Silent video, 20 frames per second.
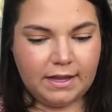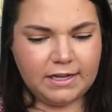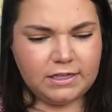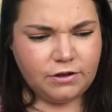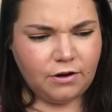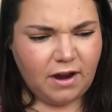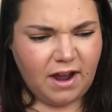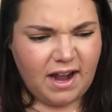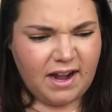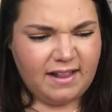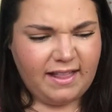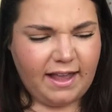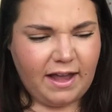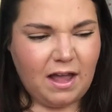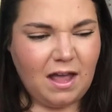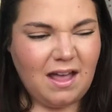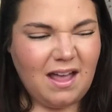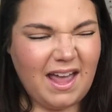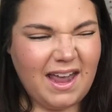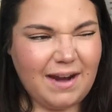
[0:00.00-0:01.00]
These are kind of like,
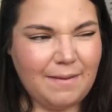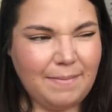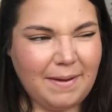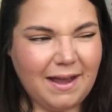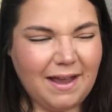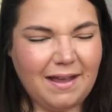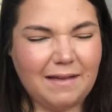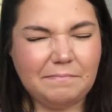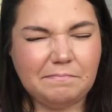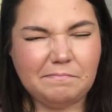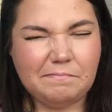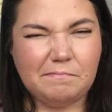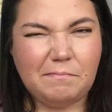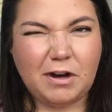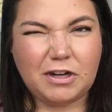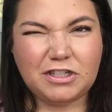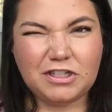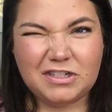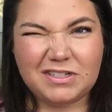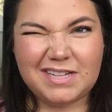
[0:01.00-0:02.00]
I didn't pick,
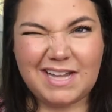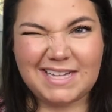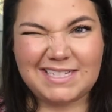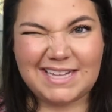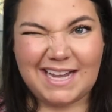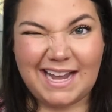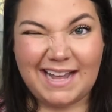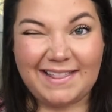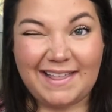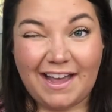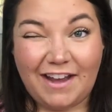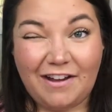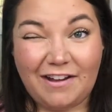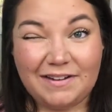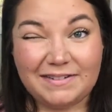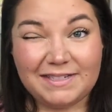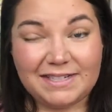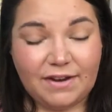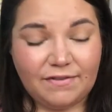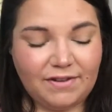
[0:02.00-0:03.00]
Marshalls hasn't had that
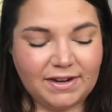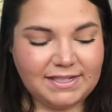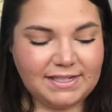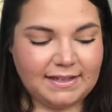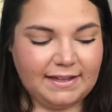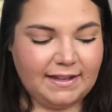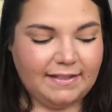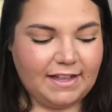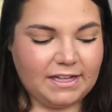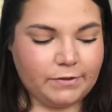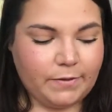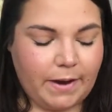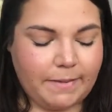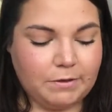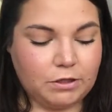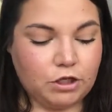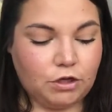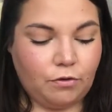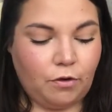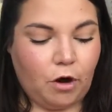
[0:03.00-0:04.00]
good of stuff recently. That's why I'm
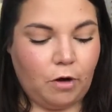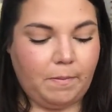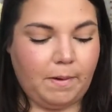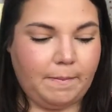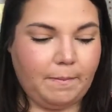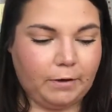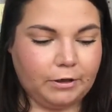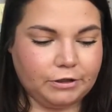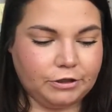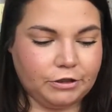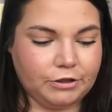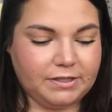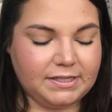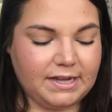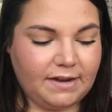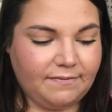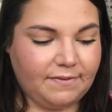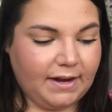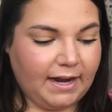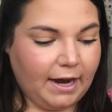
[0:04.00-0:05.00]
just throwing my Marshalls
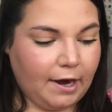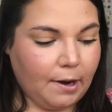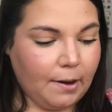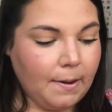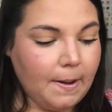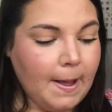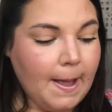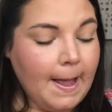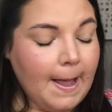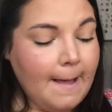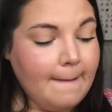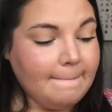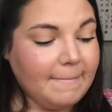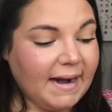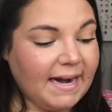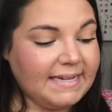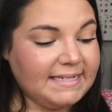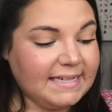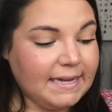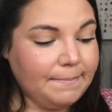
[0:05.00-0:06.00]
stuff in here.
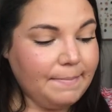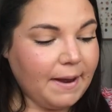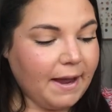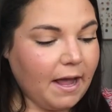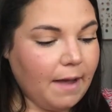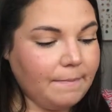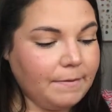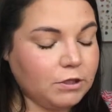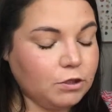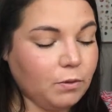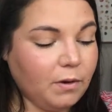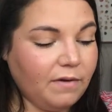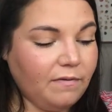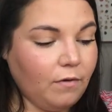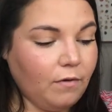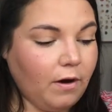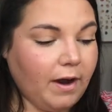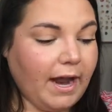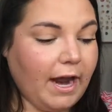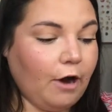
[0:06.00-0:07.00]
But I did pick up a
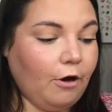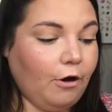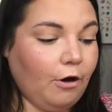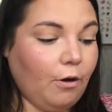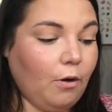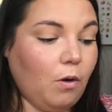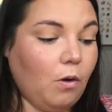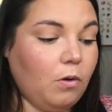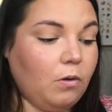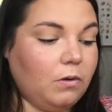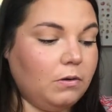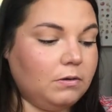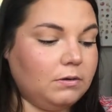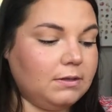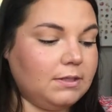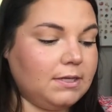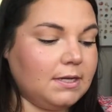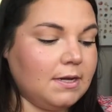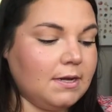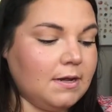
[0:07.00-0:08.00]
twenty-four karat
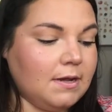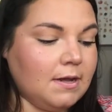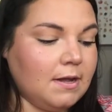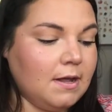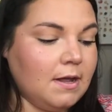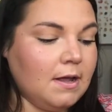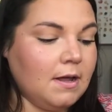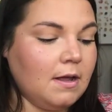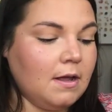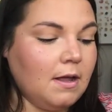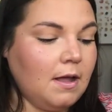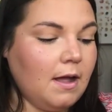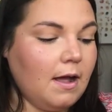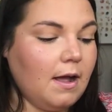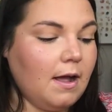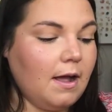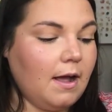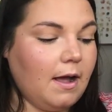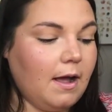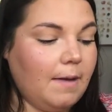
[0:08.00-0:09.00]
gold
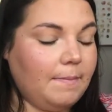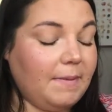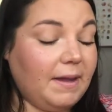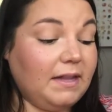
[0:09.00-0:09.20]
um,